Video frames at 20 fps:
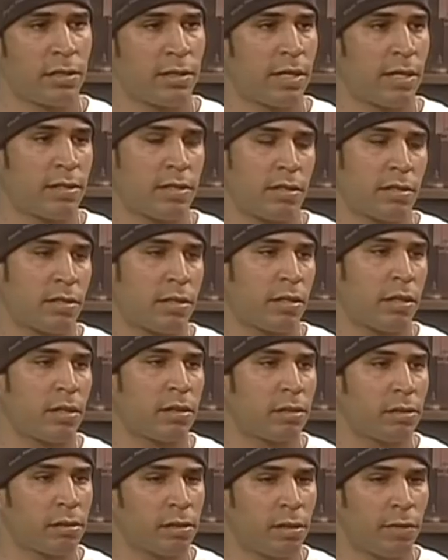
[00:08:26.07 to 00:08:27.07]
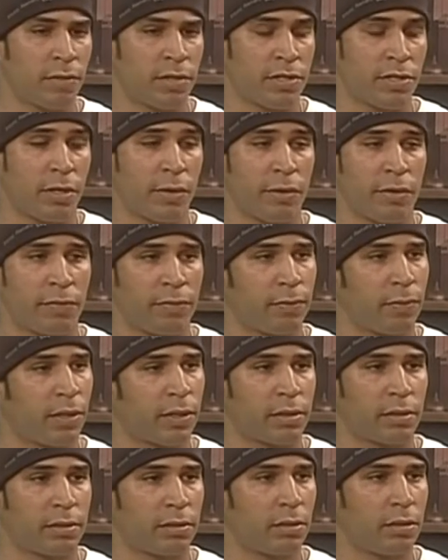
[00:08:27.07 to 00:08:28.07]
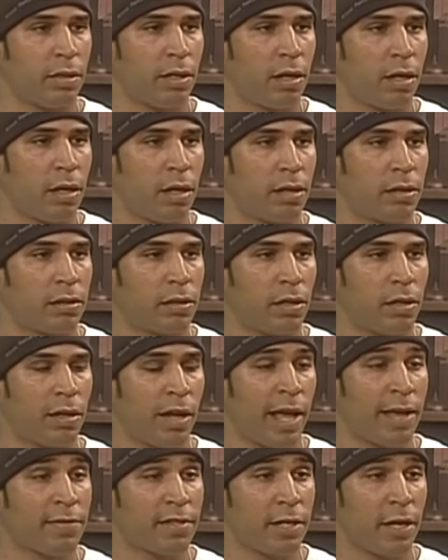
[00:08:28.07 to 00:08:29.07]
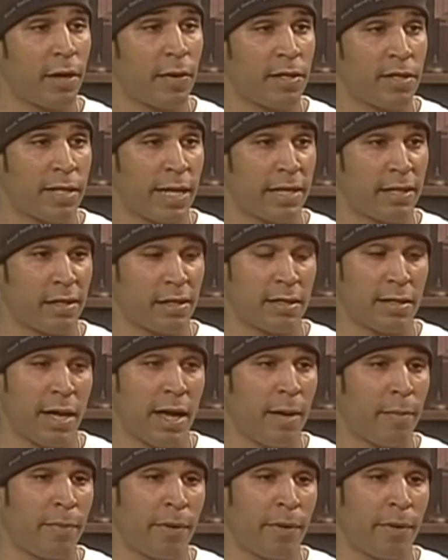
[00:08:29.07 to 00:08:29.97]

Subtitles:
That's just a result of what our lifestyle is at this time.